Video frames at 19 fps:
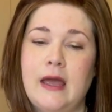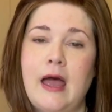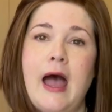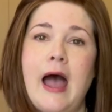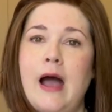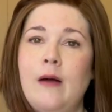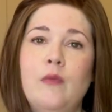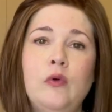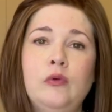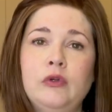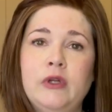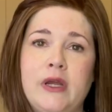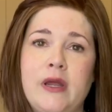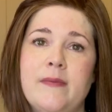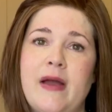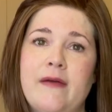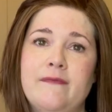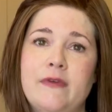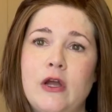I won't look at
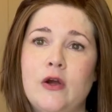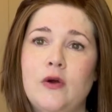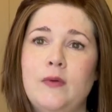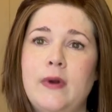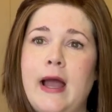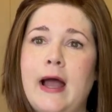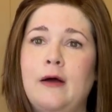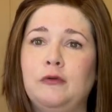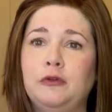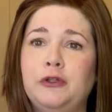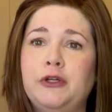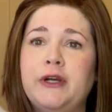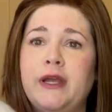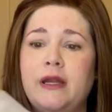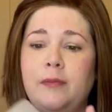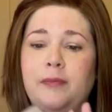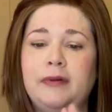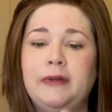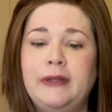my phone. I'll look
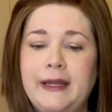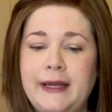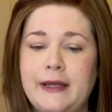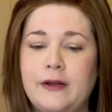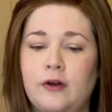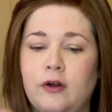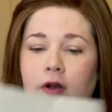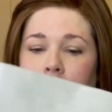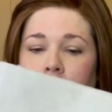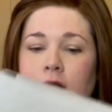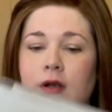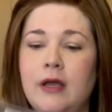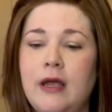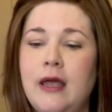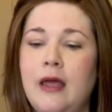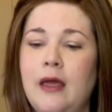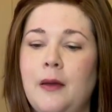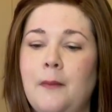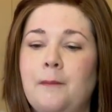at a planner,
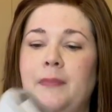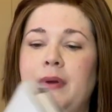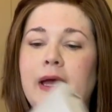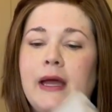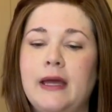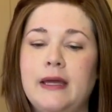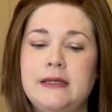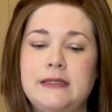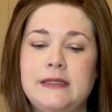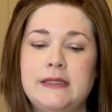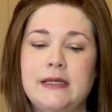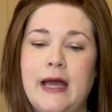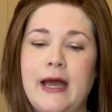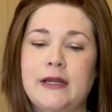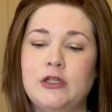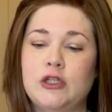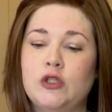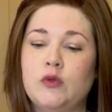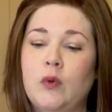but
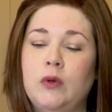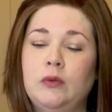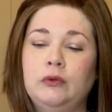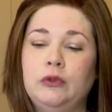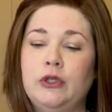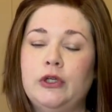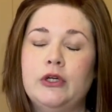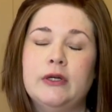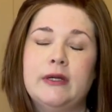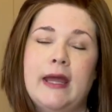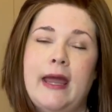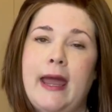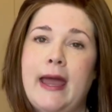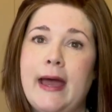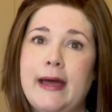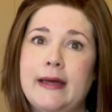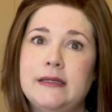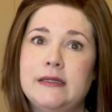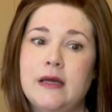I just won't look
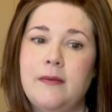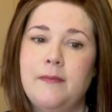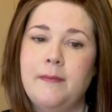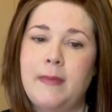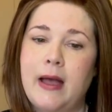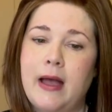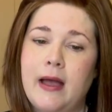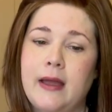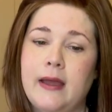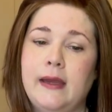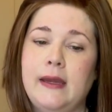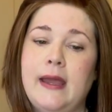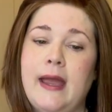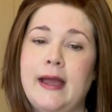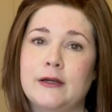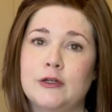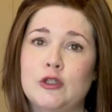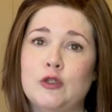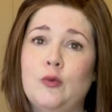at my
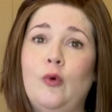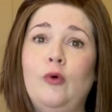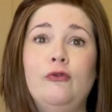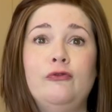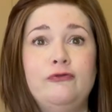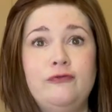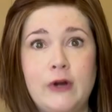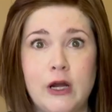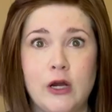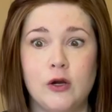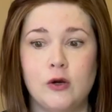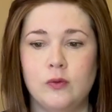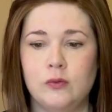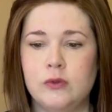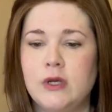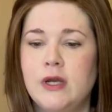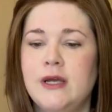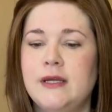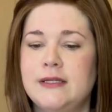actual
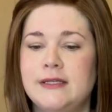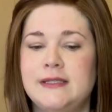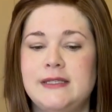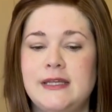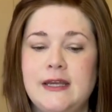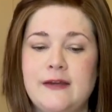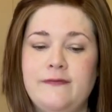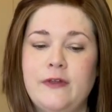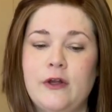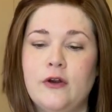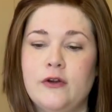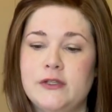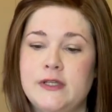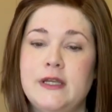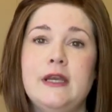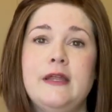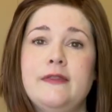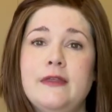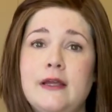phone to see if there is
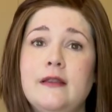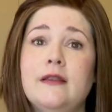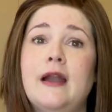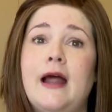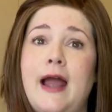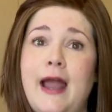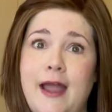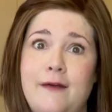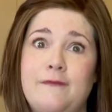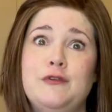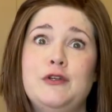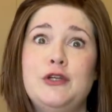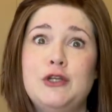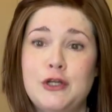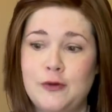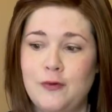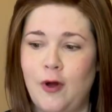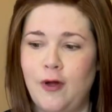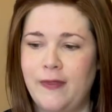anything that I have to
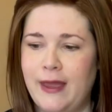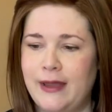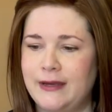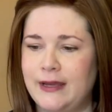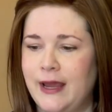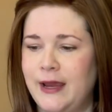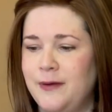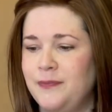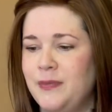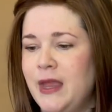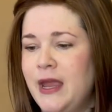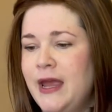do on that day.